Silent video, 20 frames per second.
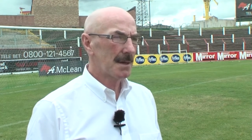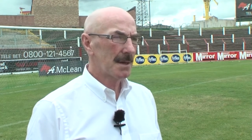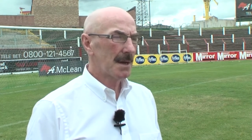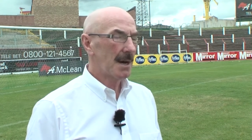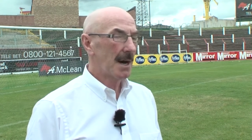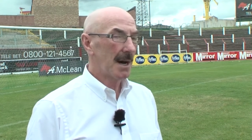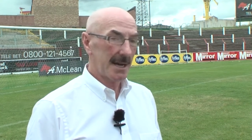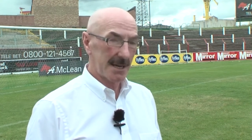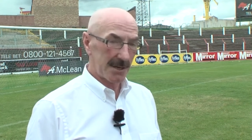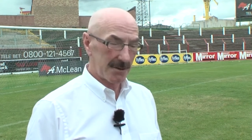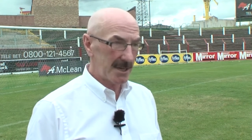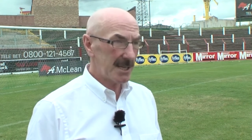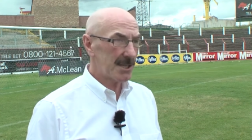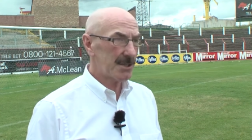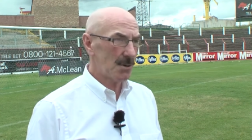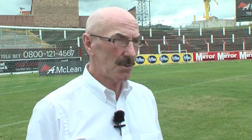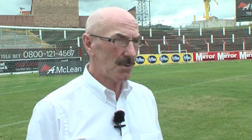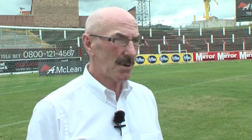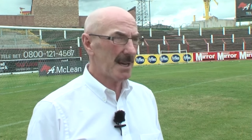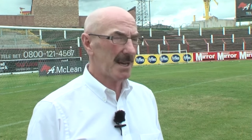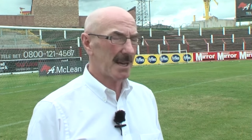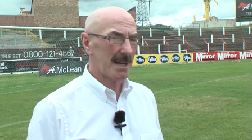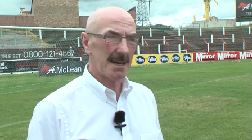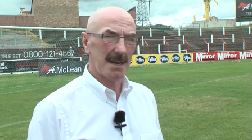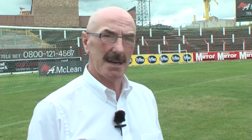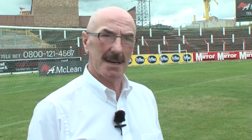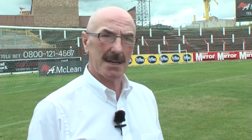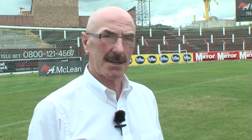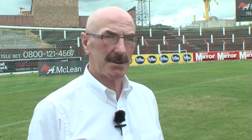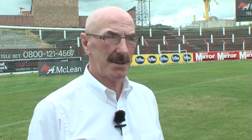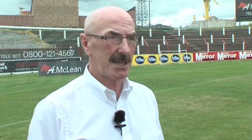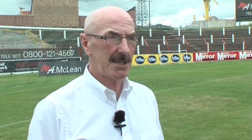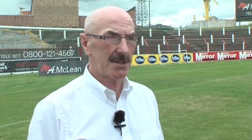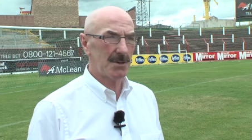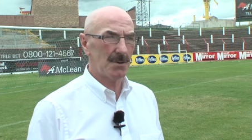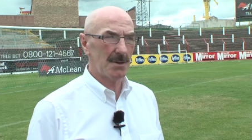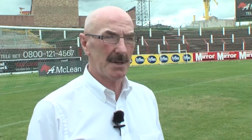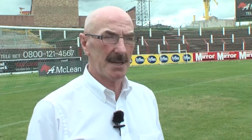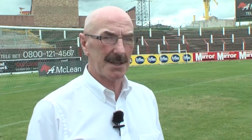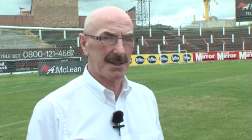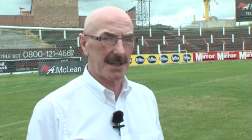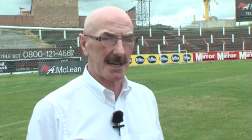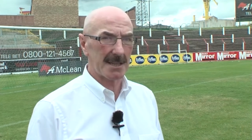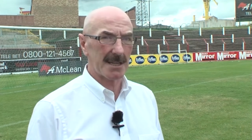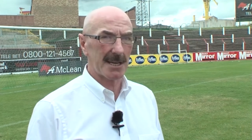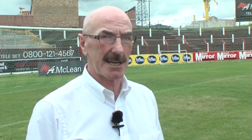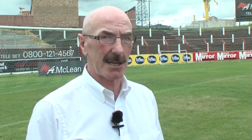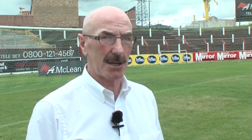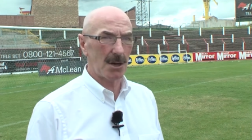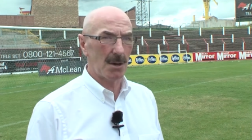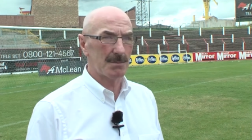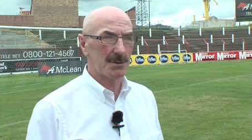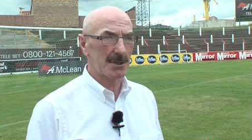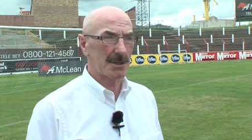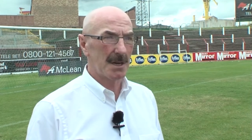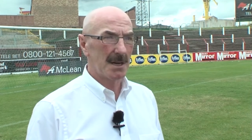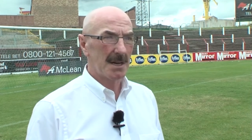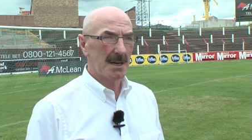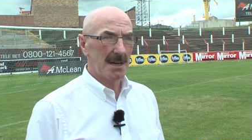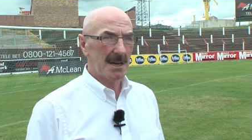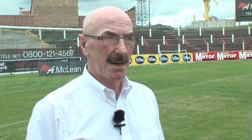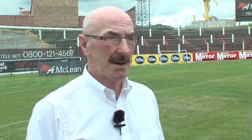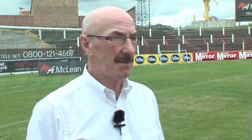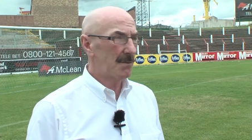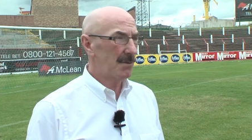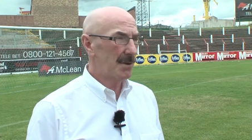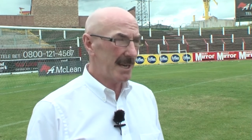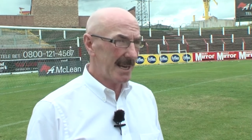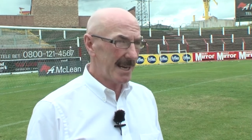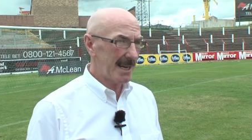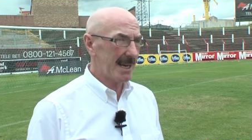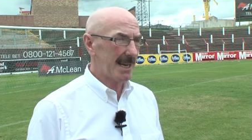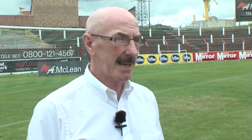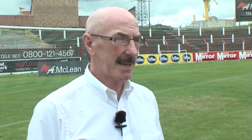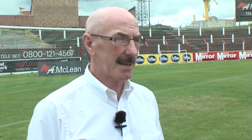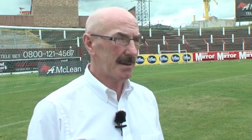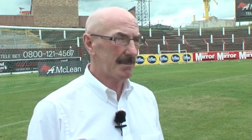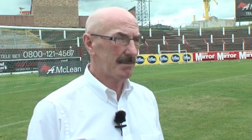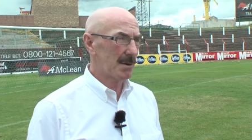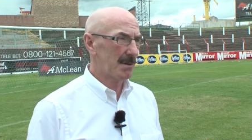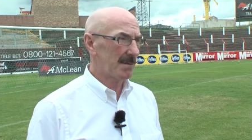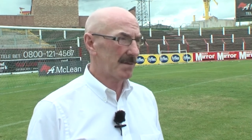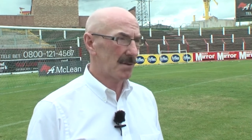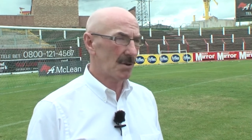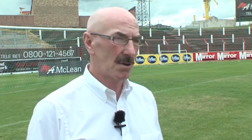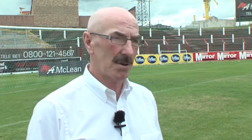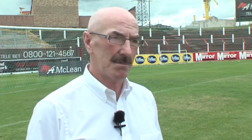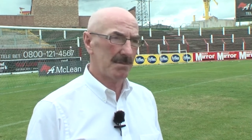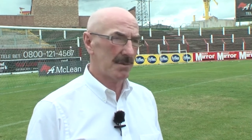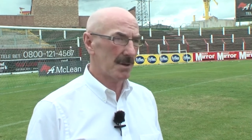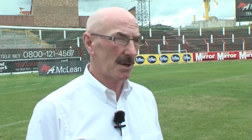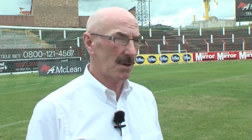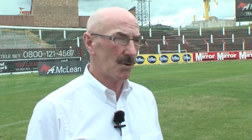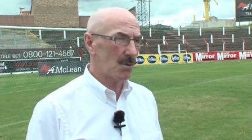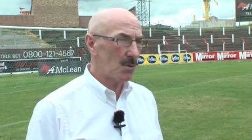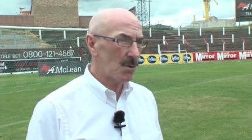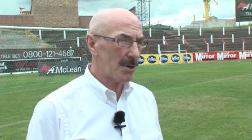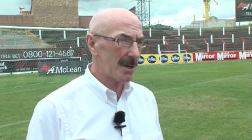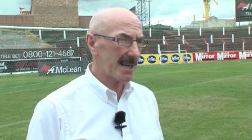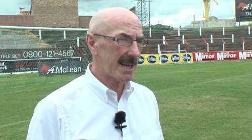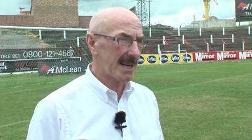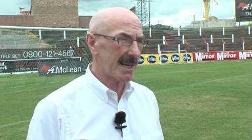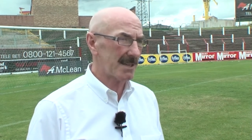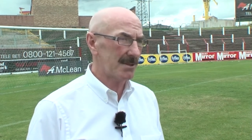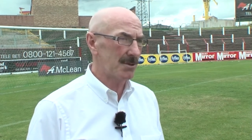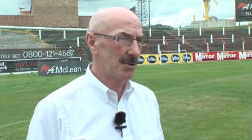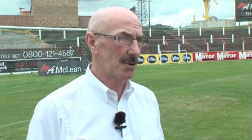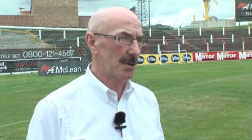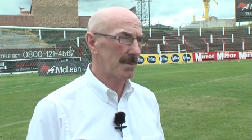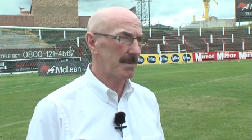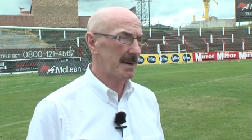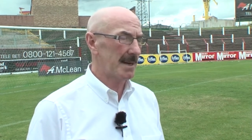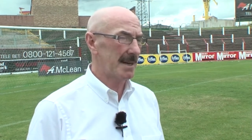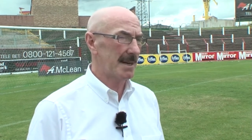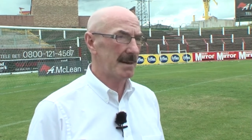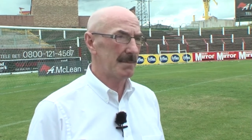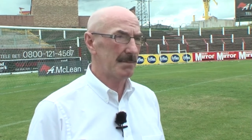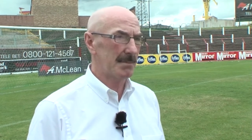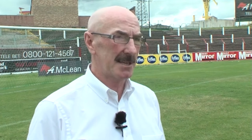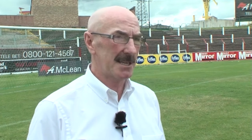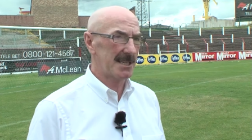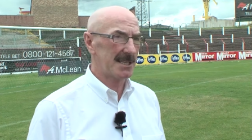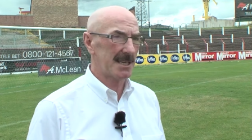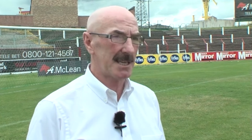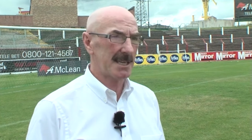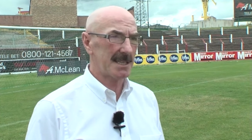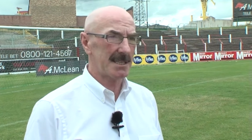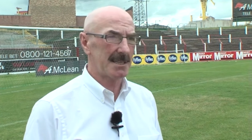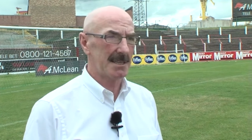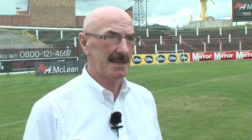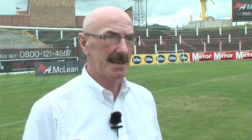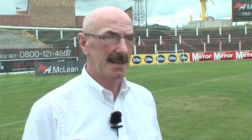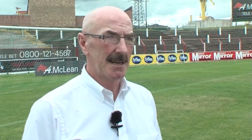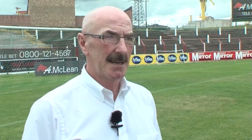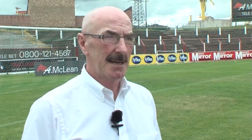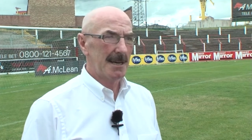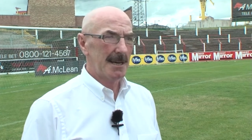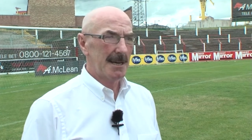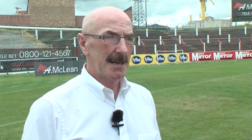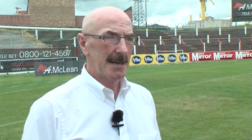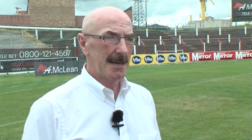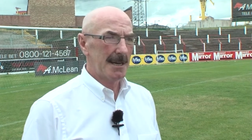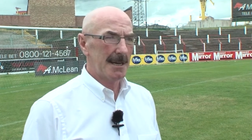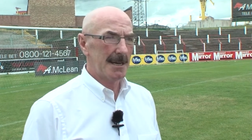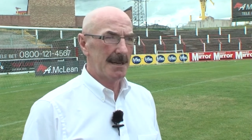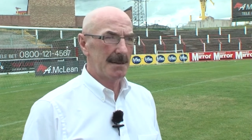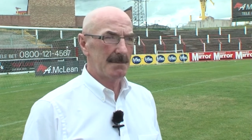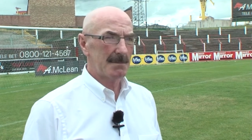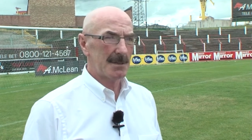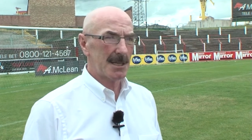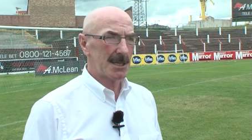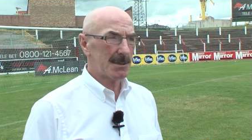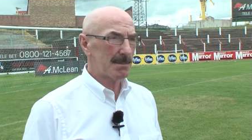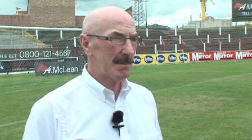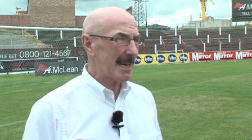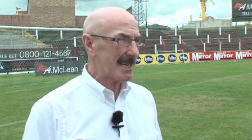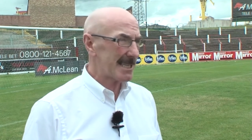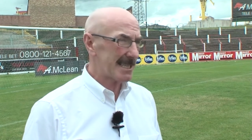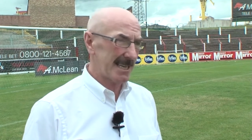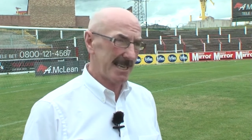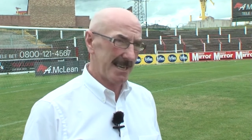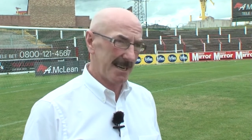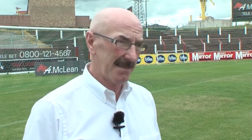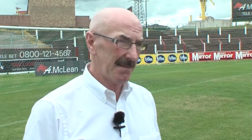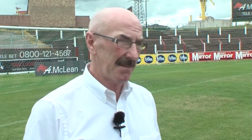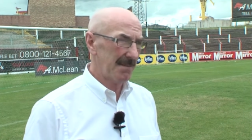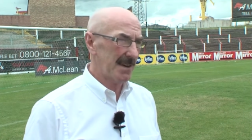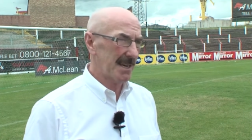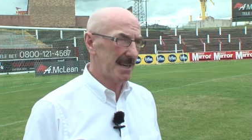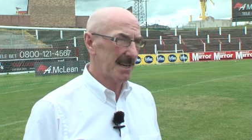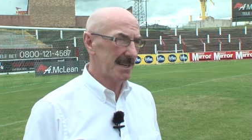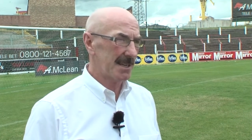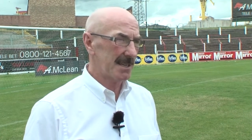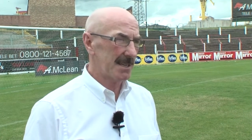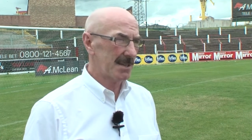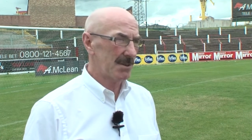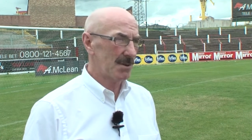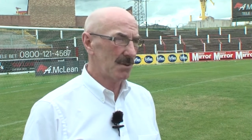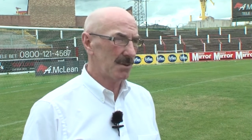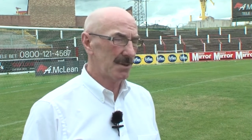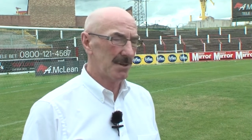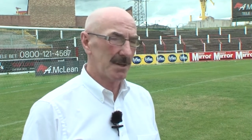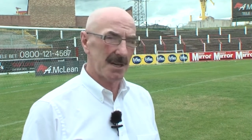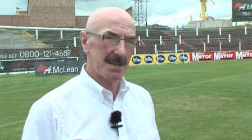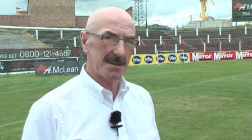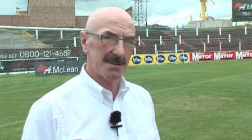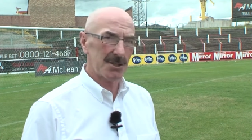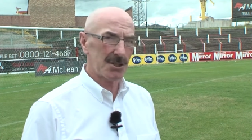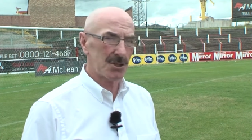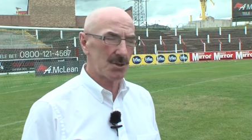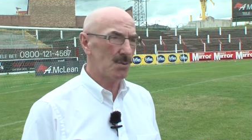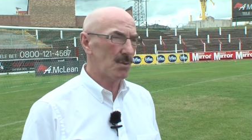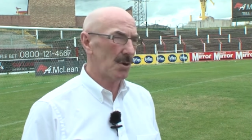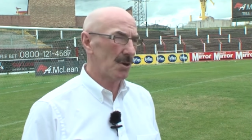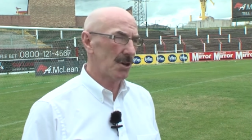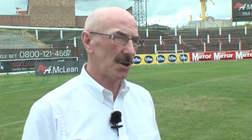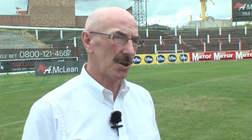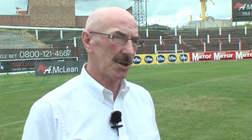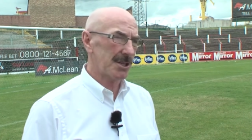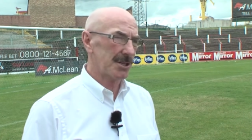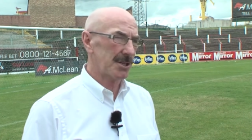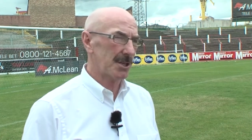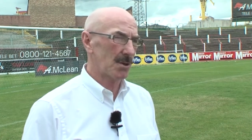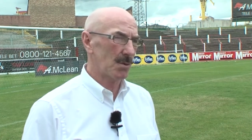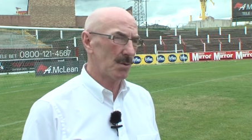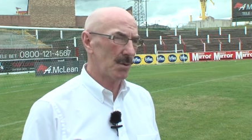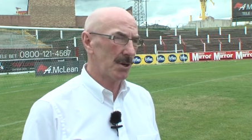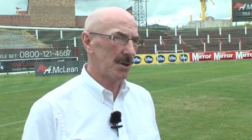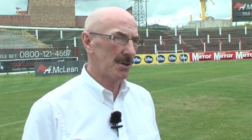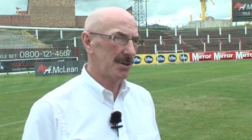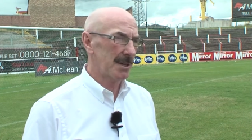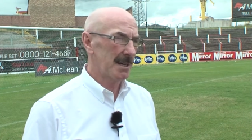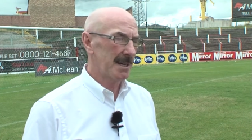I agree totally. I agree totally. I think the clubs have really performed heroically in Europe uh, pre season uh, especially Linfield, you know, I'm, so unlucky to go out